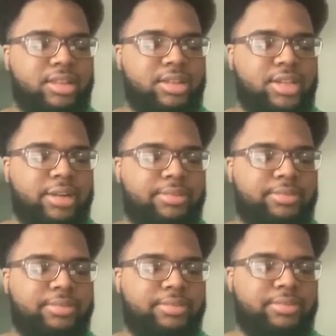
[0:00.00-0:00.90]
So,
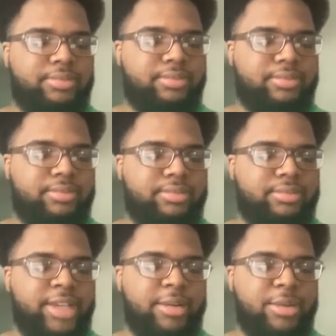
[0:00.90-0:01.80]

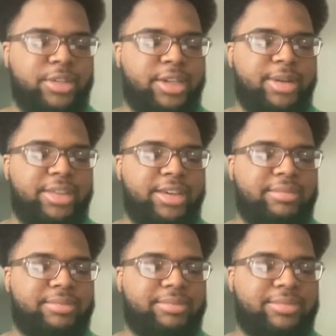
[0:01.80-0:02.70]
any more to say about
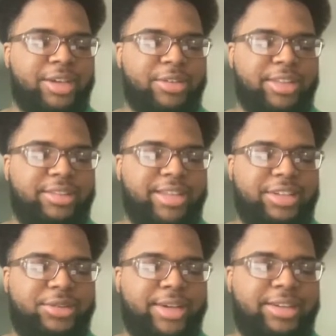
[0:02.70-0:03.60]
that other than
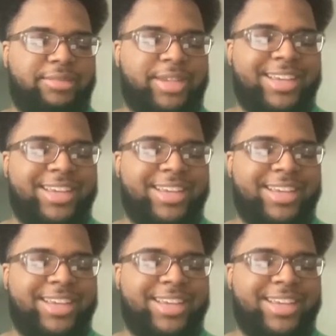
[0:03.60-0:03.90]
that you hate